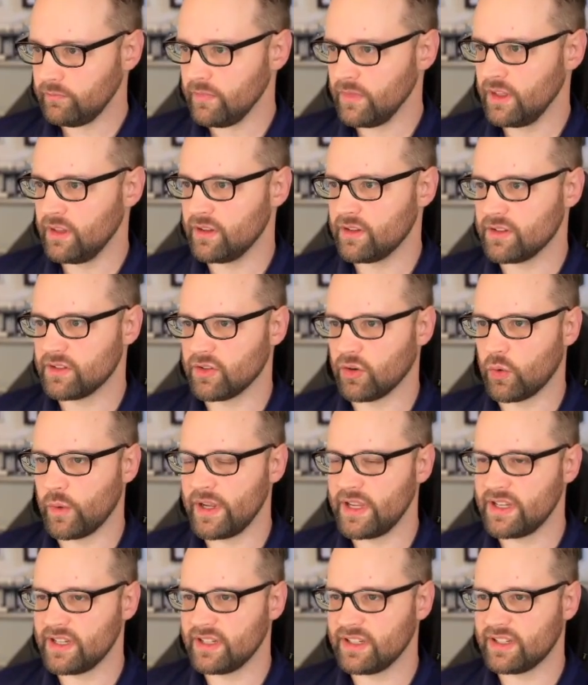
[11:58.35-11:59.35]
So
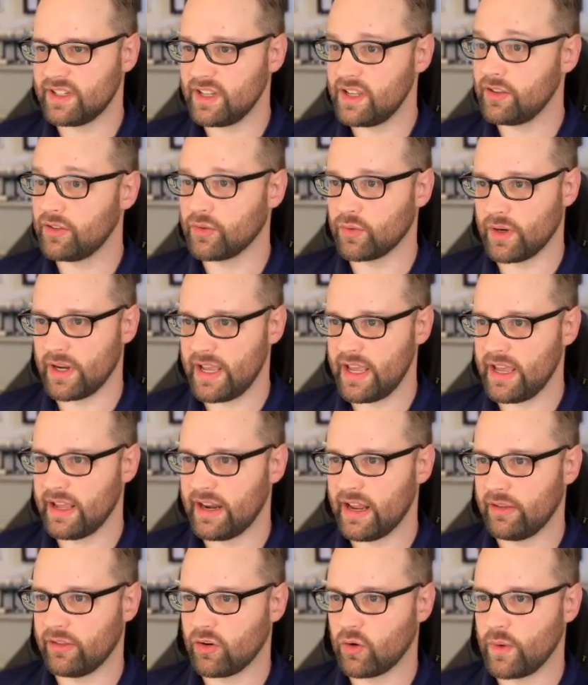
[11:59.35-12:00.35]
queen d3, and
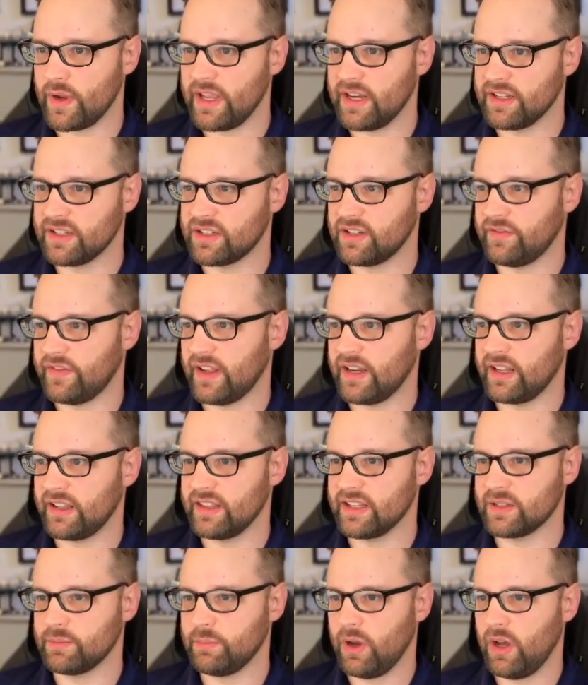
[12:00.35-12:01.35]
now the queen is defending
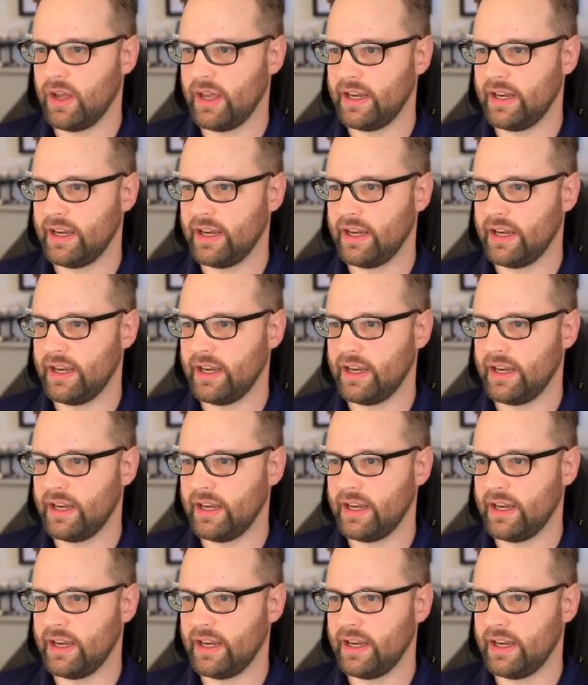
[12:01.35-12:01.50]
this pawn,